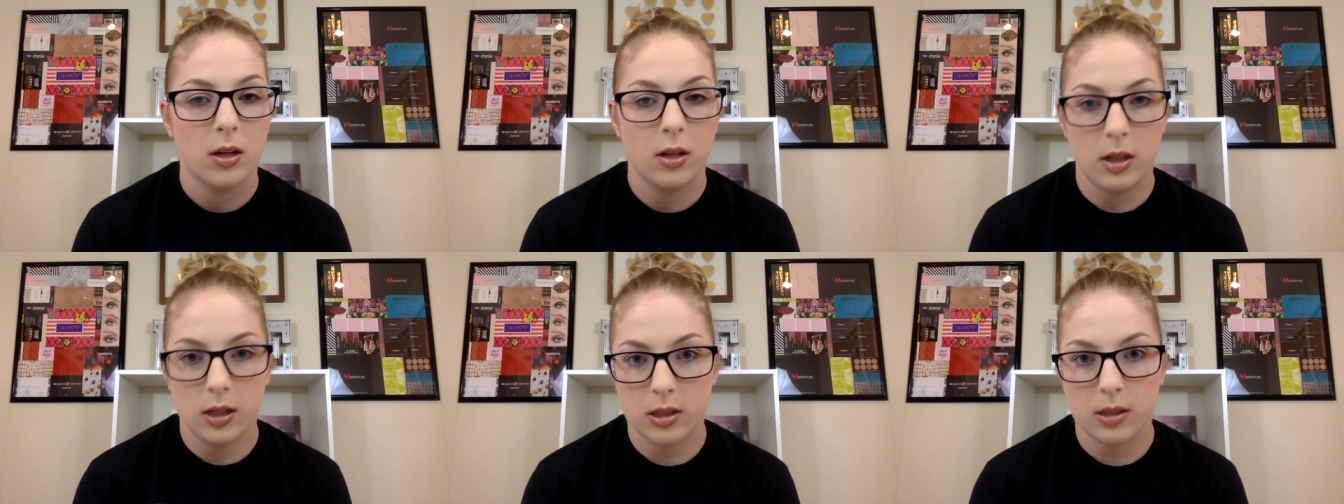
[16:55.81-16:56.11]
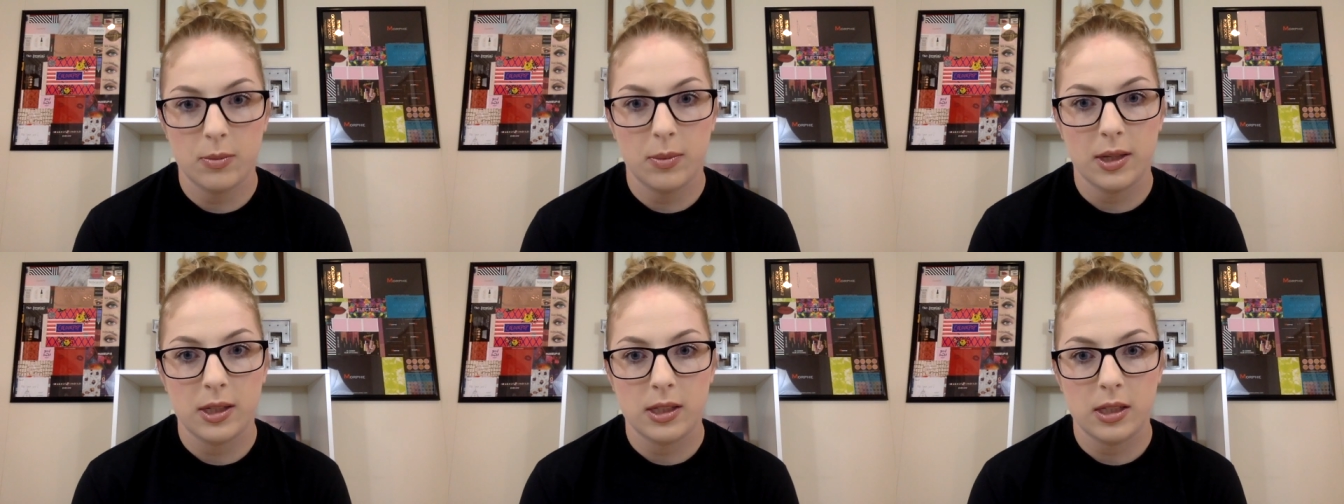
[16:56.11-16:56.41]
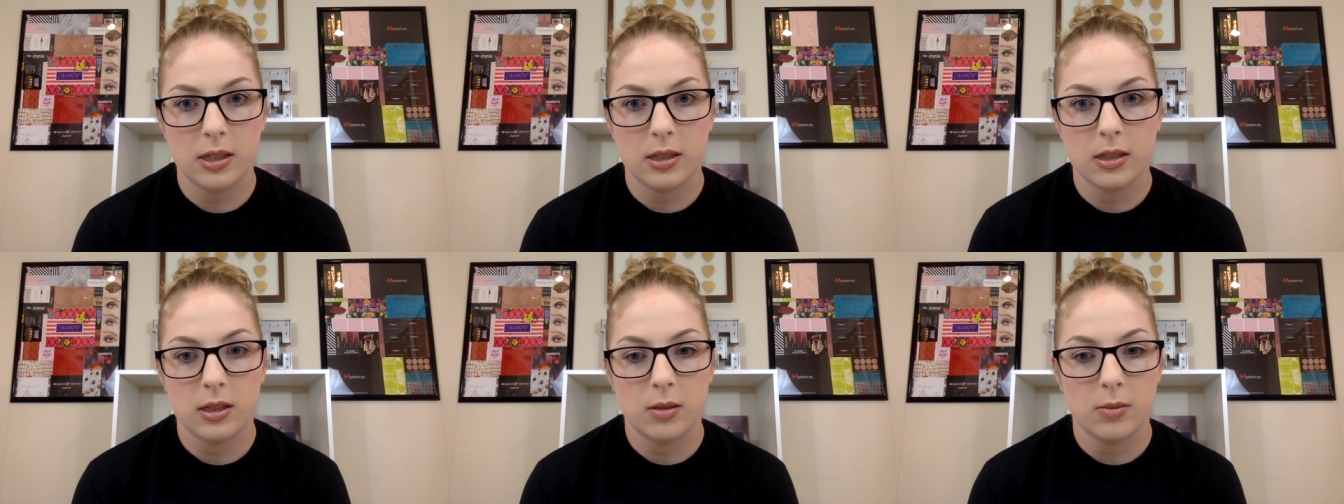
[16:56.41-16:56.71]
Doesn't make
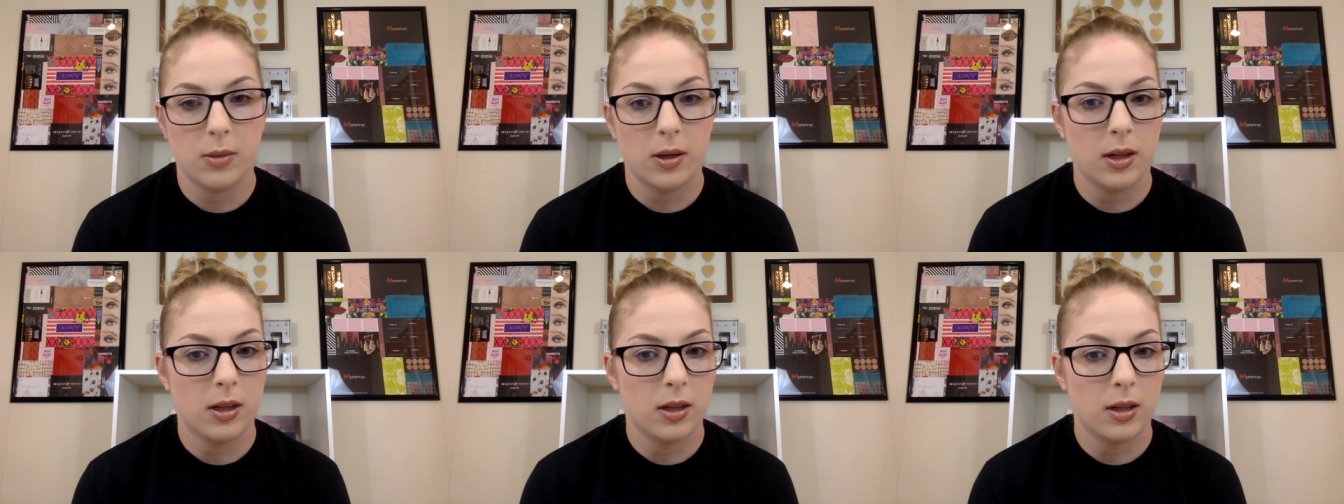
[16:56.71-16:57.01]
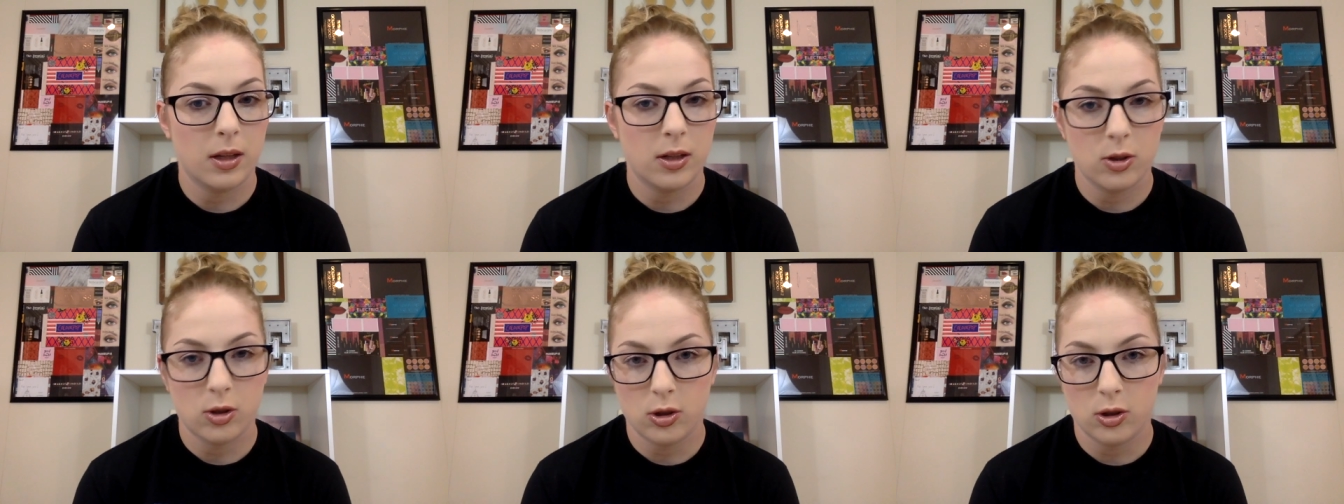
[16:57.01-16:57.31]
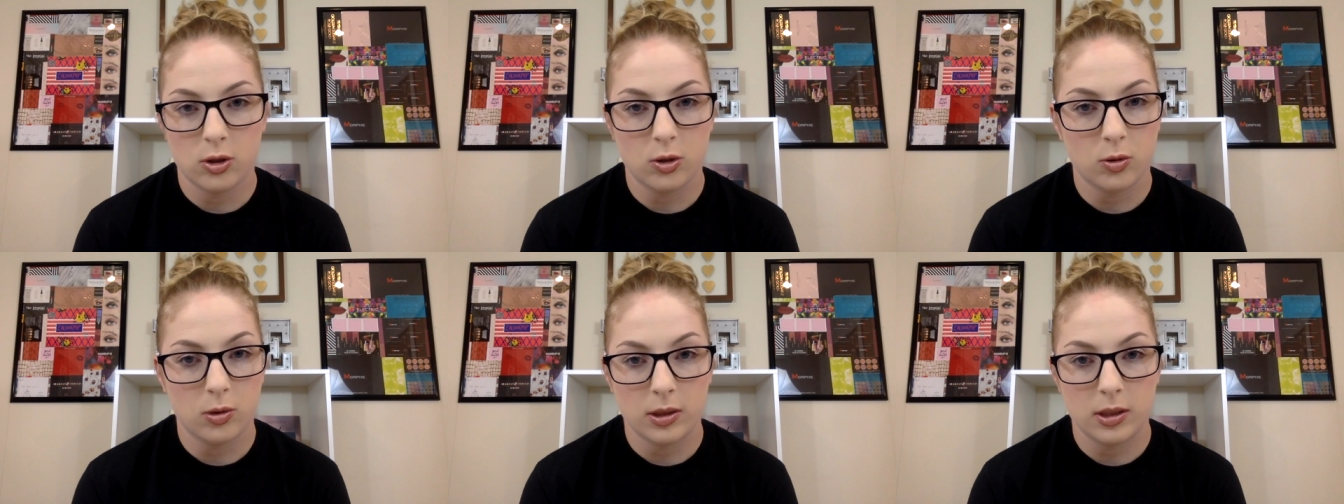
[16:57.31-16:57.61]
sense to me. It should
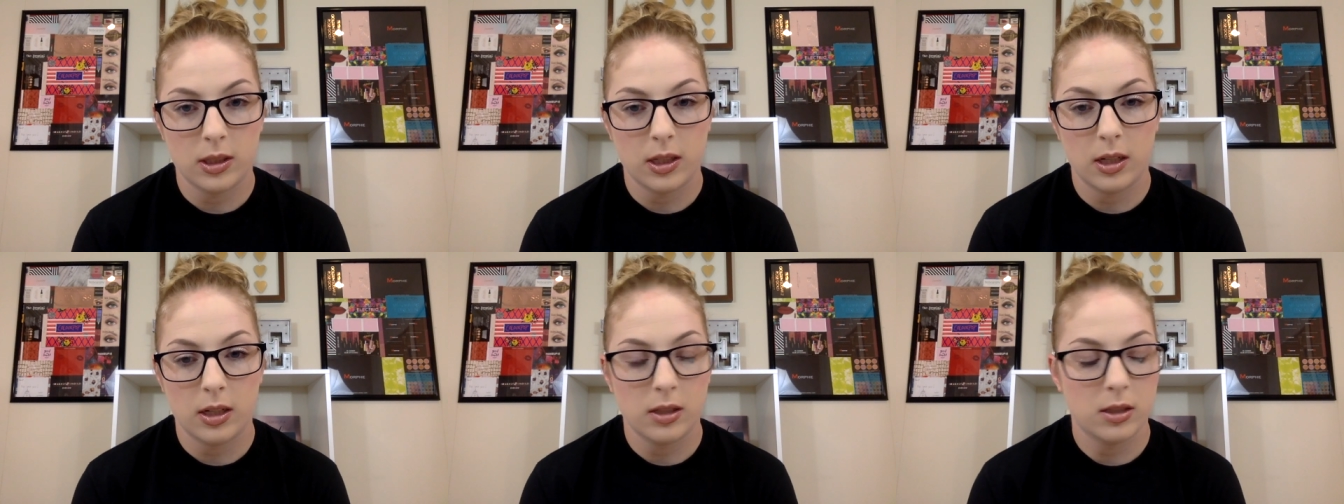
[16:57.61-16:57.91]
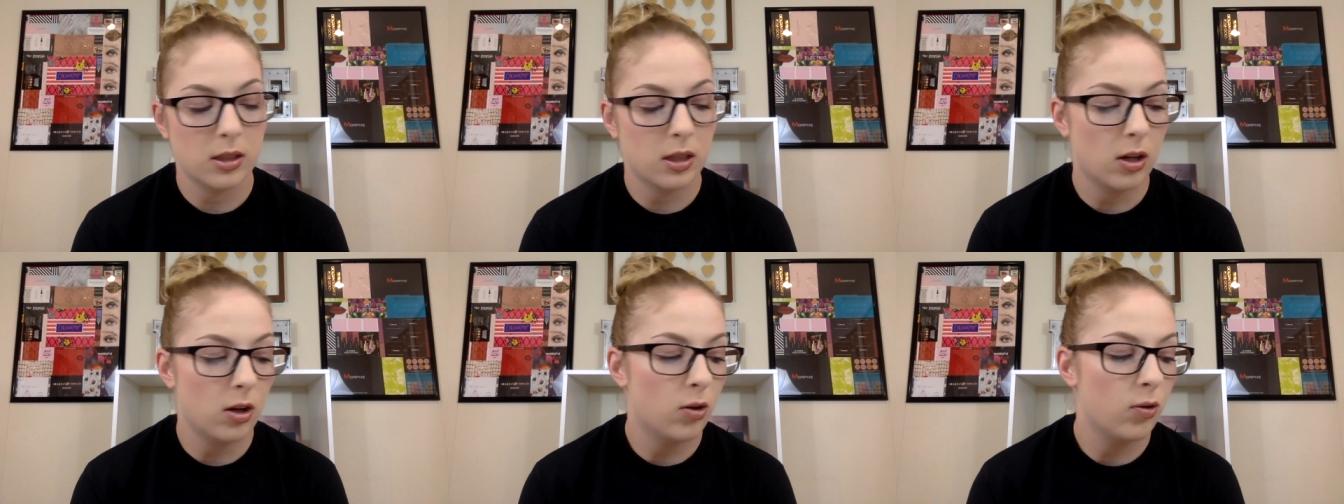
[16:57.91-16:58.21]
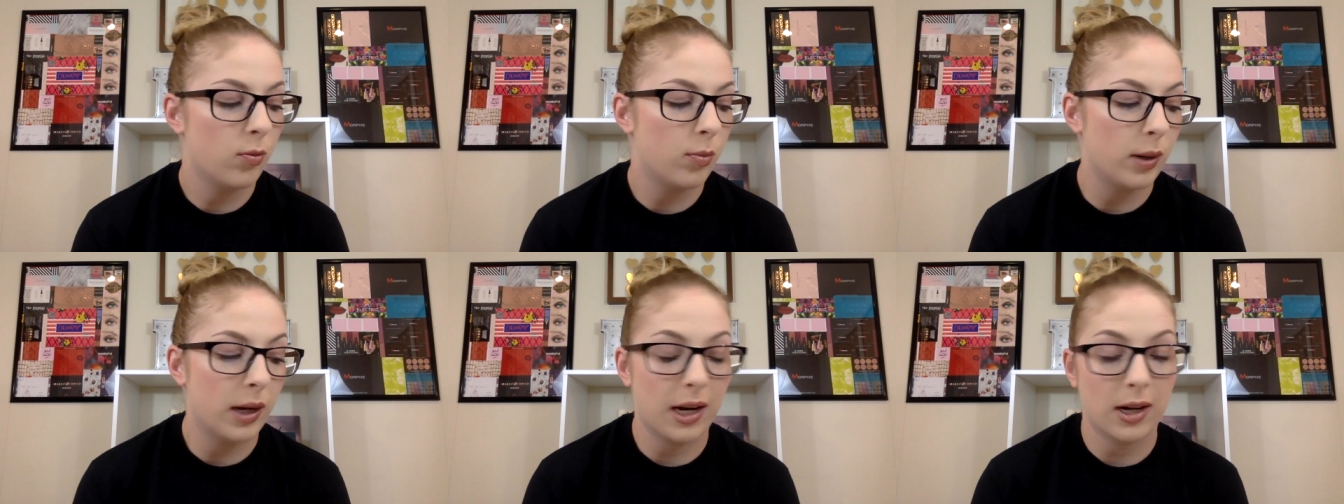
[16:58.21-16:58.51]
just reset
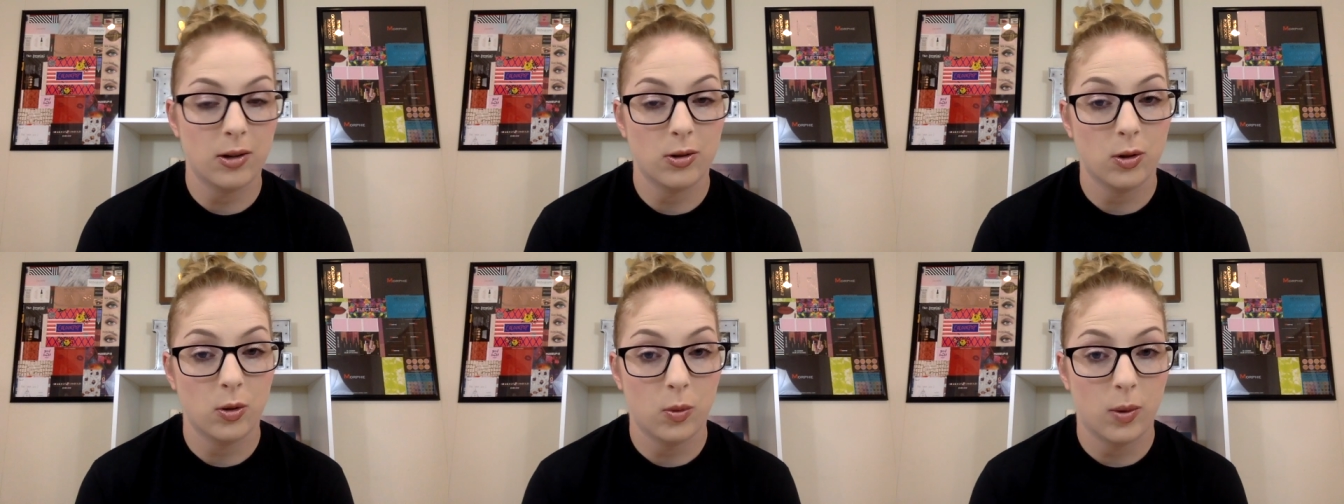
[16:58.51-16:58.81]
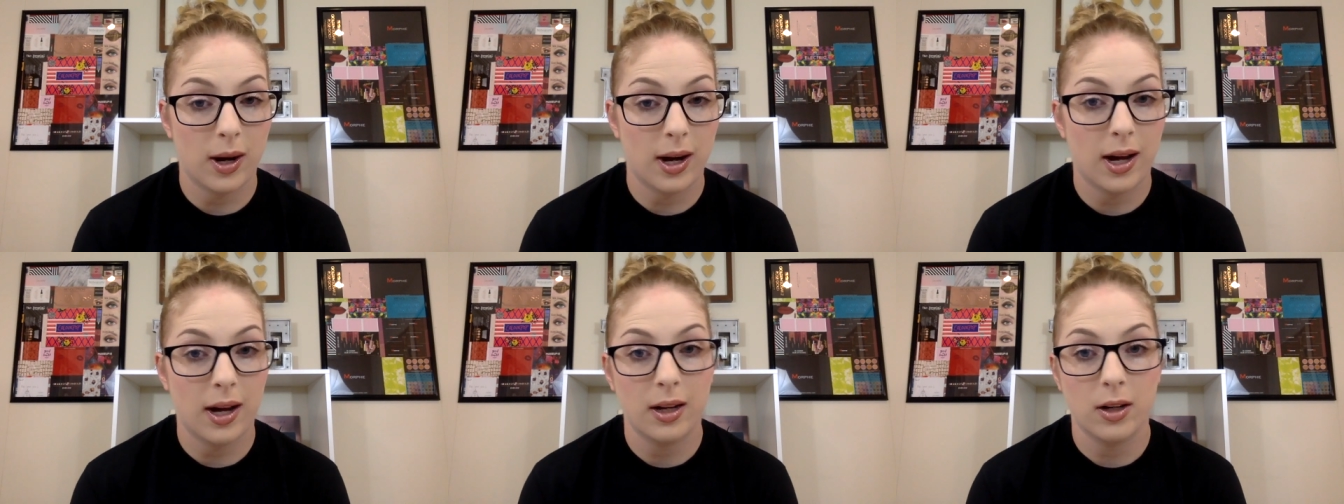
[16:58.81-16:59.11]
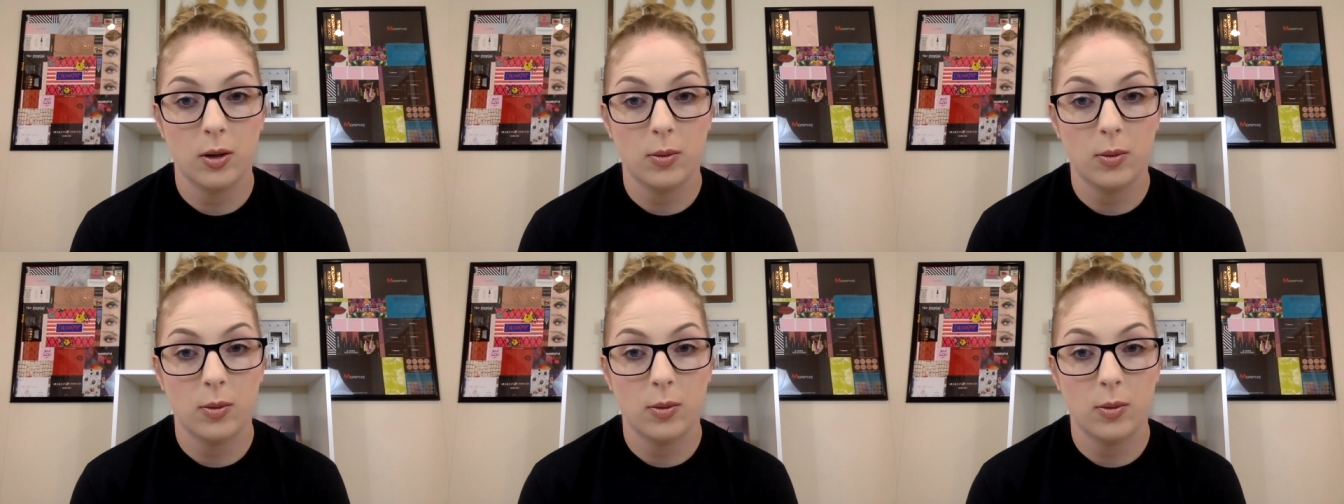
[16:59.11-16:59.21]
itself, but I don't know why.